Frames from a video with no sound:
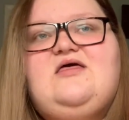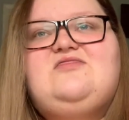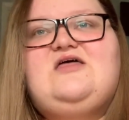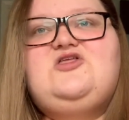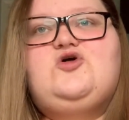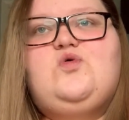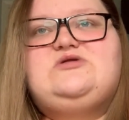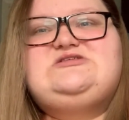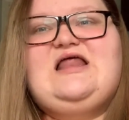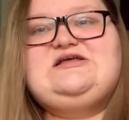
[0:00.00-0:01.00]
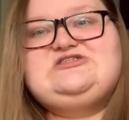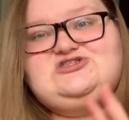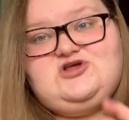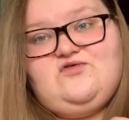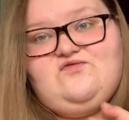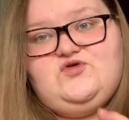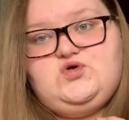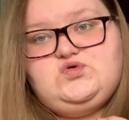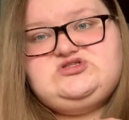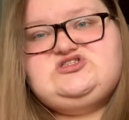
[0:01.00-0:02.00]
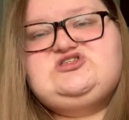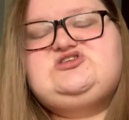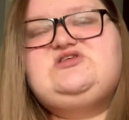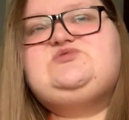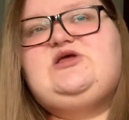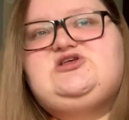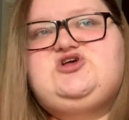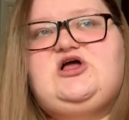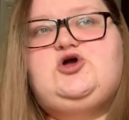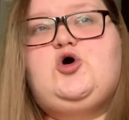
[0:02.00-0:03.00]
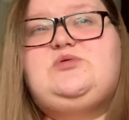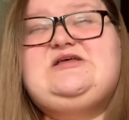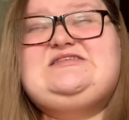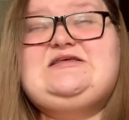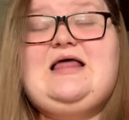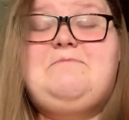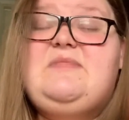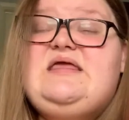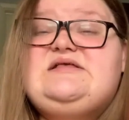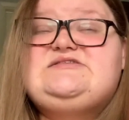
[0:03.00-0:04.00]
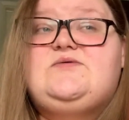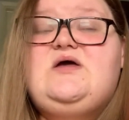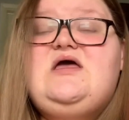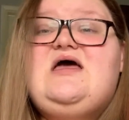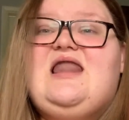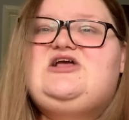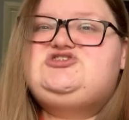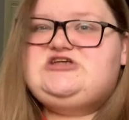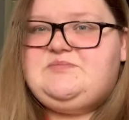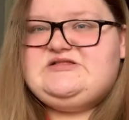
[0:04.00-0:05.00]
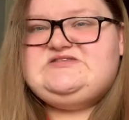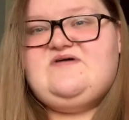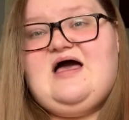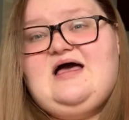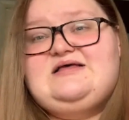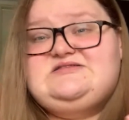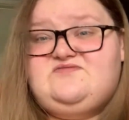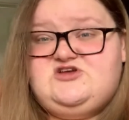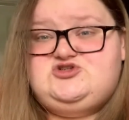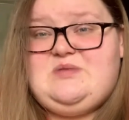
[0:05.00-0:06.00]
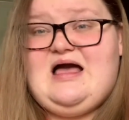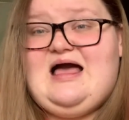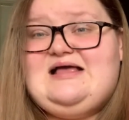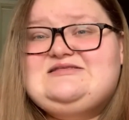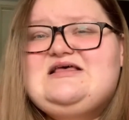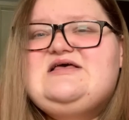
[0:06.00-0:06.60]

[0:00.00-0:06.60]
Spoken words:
Then you'll go on to like soft foods. So this way you can start incorporating like meat, so like shepherd's pies, fish pies.